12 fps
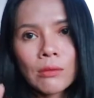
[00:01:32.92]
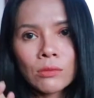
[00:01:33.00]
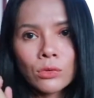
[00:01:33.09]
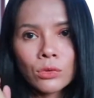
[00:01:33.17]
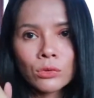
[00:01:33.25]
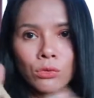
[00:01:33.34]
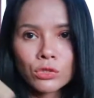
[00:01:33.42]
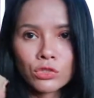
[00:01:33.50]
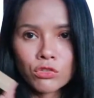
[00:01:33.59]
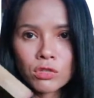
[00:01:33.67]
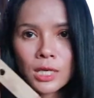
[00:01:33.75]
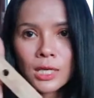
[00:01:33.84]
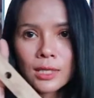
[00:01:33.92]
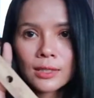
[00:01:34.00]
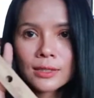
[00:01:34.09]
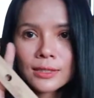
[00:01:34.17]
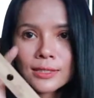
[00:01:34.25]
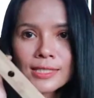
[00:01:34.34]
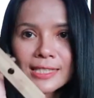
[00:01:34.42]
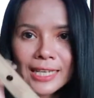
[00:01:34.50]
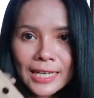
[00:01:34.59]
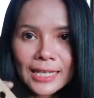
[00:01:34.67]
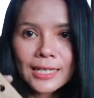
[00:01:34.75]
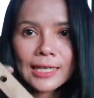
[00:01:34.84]
bamboo strip
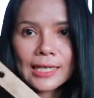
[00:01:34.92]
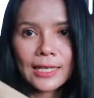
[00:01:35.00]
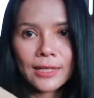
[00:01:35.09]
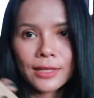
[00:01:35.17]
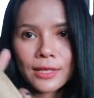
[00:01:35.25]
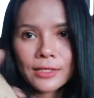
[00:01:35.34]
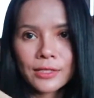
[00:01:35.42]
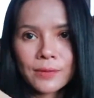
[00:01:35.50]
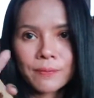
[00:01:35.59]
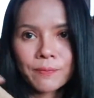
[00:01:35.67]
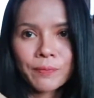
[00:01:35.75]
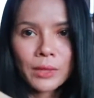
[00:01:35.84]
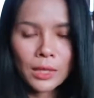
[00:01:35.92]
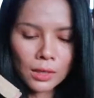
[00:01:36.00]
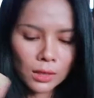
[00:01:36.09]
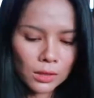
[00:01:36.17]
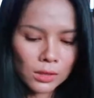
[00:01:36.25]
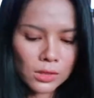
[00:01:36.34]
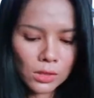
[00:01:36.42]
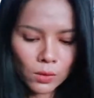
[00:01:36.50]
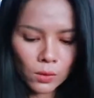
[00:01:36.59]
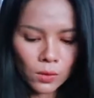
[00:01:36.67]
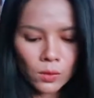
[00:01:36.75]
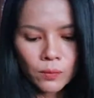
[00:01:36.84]
stick like this so
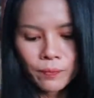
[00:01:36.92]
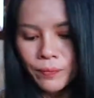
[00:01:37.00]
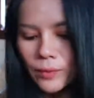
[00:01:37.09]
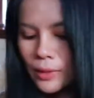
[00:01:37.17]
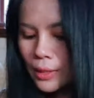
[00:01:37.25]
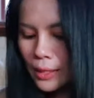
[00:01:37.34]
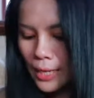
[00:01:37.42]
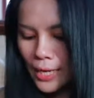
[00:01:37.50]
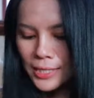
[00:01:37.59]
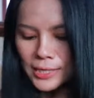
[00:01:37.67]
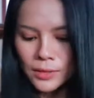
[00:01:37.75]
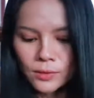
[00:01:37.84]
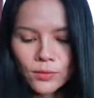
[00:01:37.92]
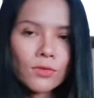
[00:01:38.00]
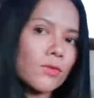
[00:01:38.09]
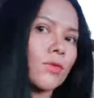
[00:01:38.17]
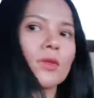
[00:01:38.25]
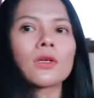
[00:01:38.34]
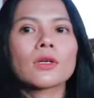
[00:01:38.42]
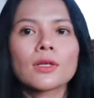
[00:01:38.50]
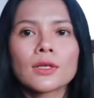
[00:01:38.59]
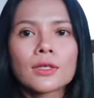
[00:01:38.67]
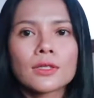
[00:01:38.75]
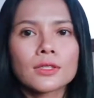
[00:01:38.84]
yes
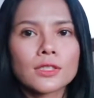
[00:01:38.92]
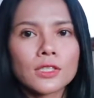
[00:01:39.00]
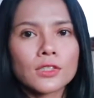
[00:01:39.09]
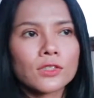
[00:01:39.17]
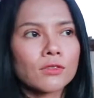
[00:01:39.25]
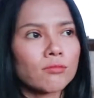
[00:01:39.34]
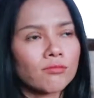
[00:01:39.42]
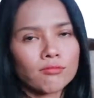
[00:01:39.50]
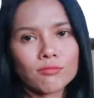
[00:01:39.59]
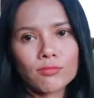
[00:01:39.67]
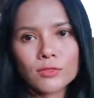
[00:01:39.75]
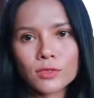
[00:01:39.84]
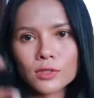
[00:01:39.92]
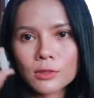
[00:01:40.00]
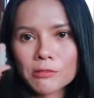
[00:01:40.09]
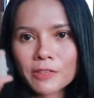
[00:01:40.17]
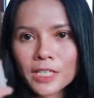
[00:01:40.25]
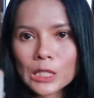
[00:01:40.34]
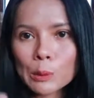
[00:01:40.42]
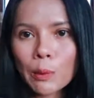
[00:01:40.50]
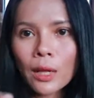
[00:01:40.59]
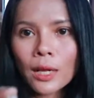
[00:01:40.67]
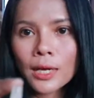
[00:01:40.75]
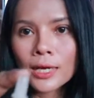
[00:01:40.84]
just the first
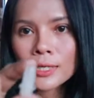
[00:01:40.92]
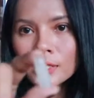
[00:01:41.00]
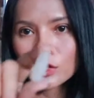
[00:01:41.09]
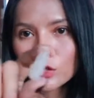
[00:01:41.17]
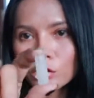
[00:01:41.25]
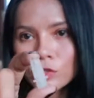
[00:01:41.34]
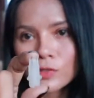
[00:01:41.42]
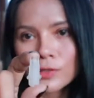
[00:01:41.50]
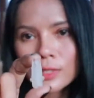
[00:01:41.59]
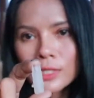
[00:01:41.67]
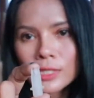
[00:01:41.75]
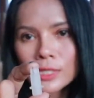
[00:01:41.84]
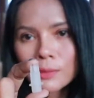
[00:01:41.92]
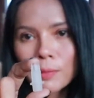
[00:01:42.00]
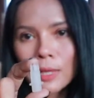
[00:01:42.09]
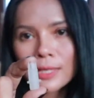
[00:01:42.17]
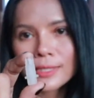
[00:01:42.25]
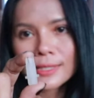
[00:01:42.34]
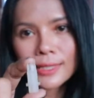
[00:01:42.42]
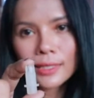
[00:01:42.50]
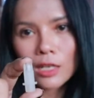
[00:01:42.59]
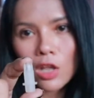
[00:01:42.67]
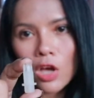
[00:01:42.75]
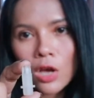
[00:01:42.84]
part use this
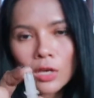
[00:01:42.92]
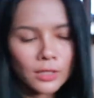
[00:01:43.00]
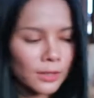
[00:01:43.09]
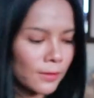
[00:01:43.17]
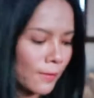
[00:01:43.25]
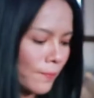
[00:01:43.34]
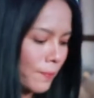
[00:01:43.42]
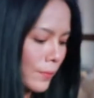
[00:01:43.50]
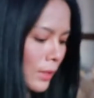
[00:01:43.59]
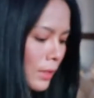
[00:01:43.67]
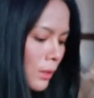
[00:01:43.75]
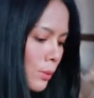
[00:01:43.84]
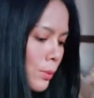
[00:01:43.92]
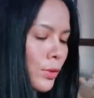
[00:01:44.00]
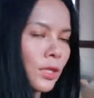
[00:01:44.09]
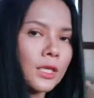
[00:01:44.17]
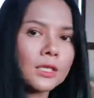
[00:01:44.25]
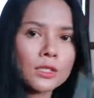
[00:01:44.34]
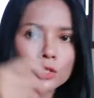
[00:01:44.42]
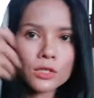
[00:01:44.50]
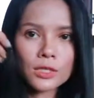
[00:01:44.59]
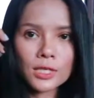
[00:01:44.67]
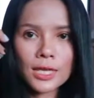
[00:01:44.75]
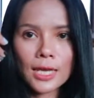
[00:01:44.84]
plastic lock put
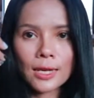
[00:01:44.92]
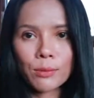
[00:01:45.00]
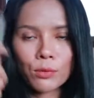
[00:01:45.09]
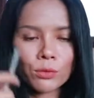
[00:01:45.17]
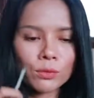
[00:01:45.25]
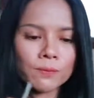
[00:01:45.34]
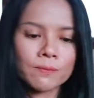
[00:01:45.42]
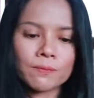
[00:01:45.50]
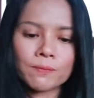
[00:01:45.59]
into the cable